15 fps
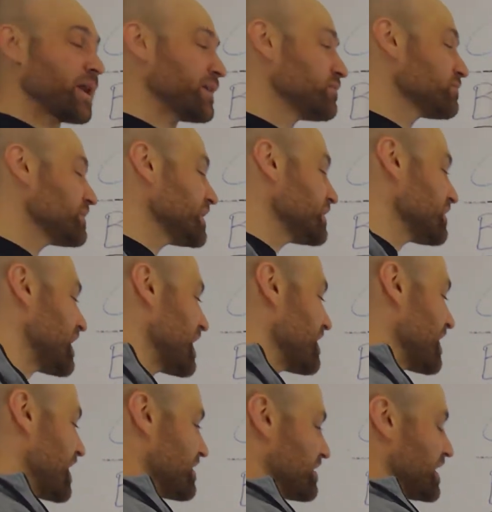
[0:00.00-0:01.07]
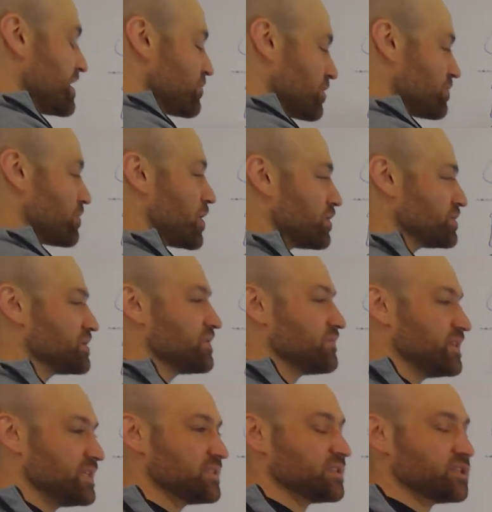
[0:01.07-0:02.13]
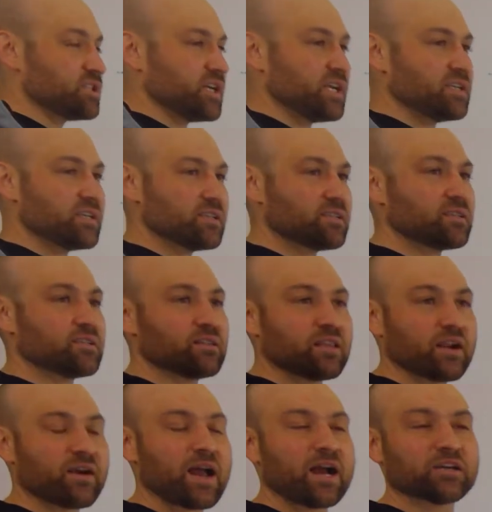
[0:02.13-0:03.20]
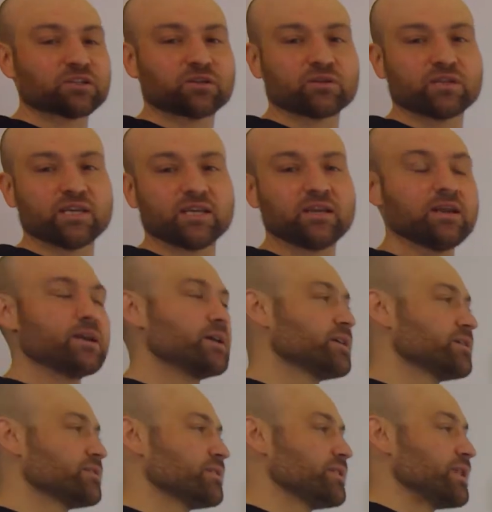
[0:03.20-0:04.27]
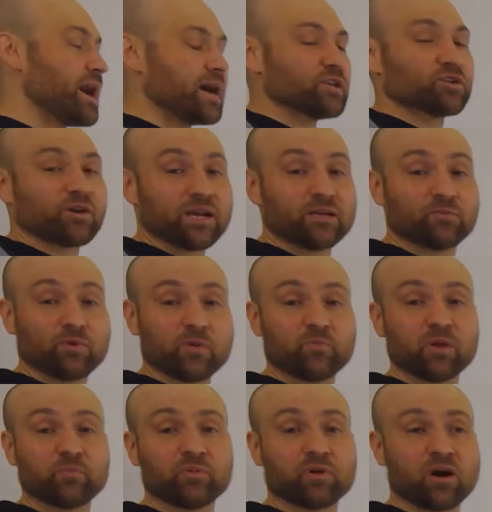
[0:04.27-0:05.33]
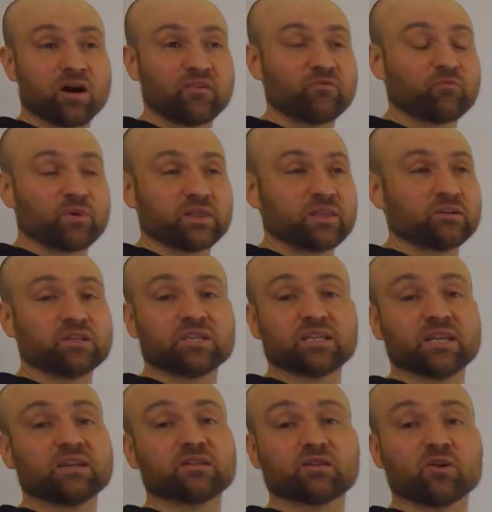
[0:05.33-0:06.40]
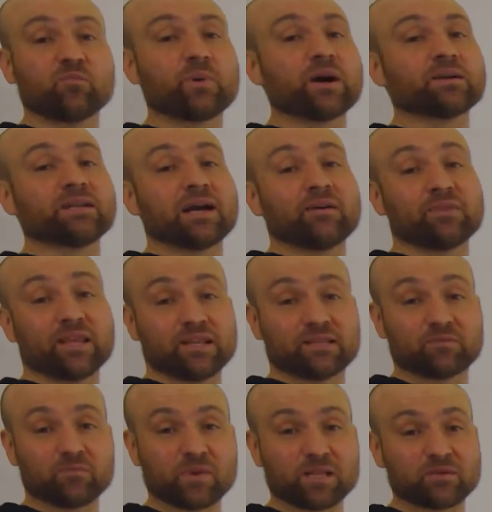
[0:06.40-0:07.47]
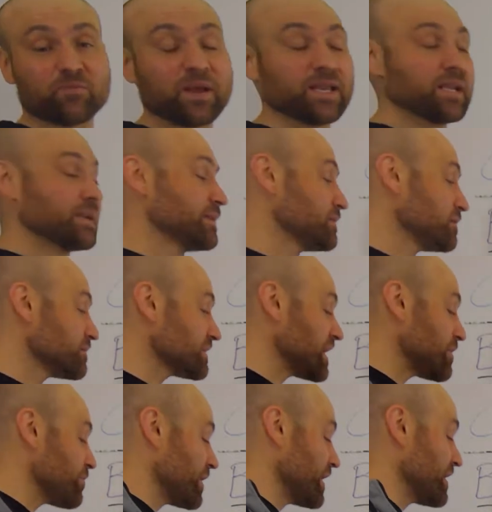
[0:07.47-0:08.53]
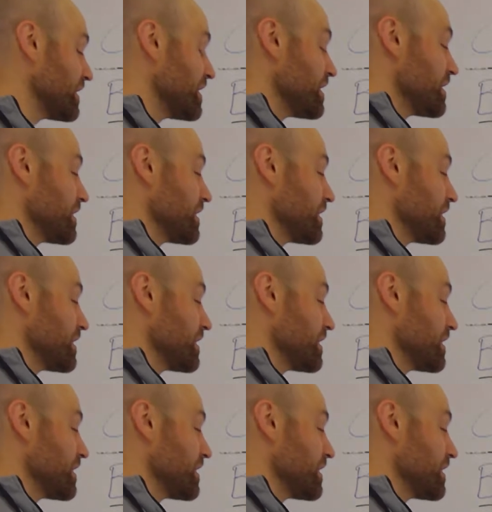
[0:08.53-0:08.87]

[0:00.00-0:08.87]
I think with most of these exchanges, they're actually not trying to rip people off, but they're just getting so bogged down that it's making it look that way.